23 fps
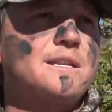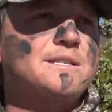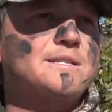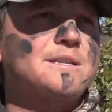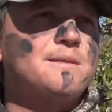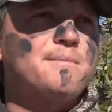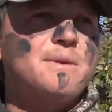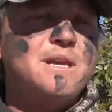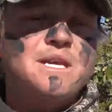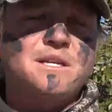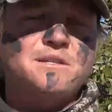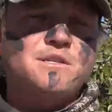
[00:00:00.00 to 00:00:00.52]
and
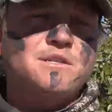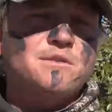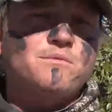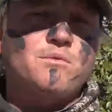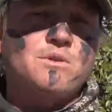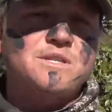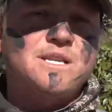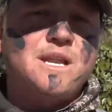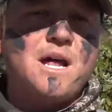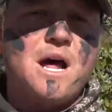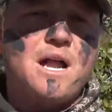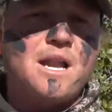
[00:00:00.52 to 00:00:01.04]
to me it just
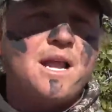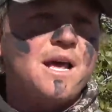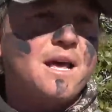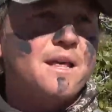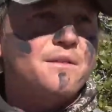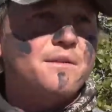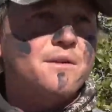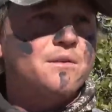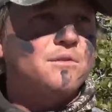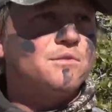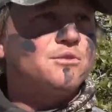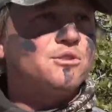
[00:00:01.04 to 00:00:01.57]
was not an
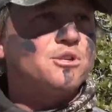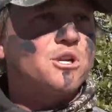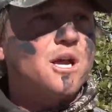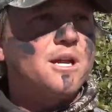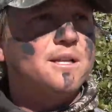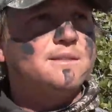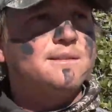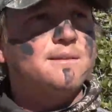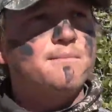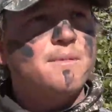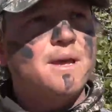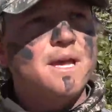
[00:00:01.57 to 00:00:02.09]
ethical
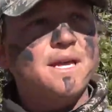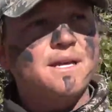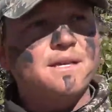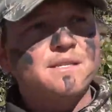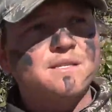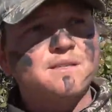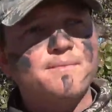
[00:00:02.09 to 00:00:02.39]
shot to make,